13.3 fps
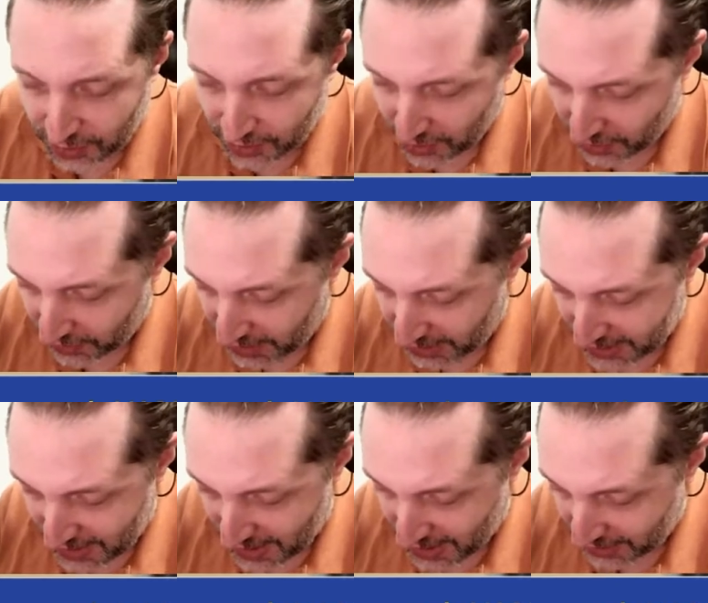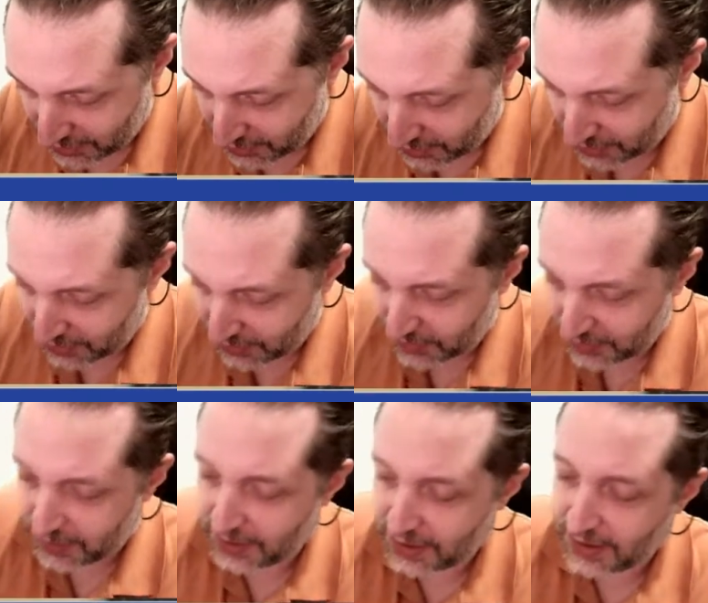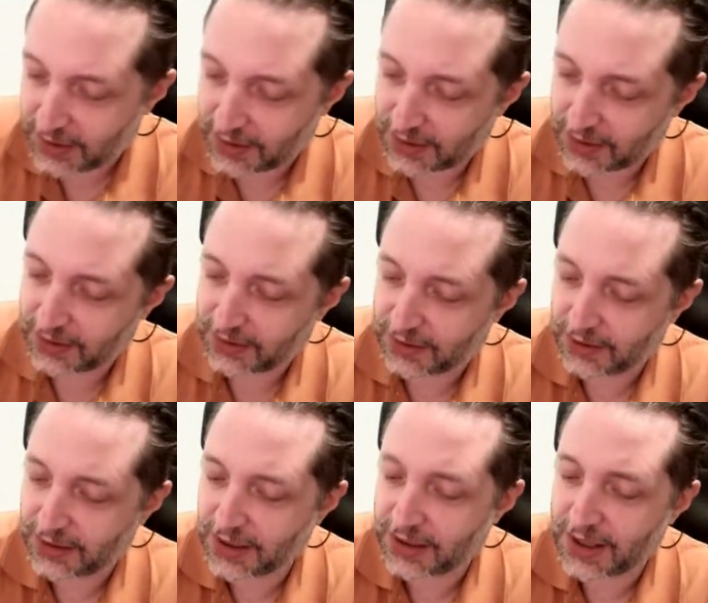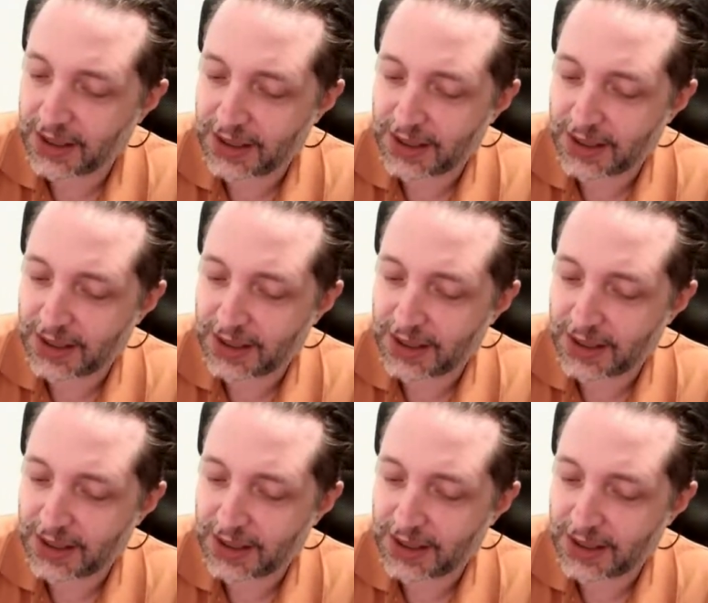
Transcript: get any card of the deck you want to do.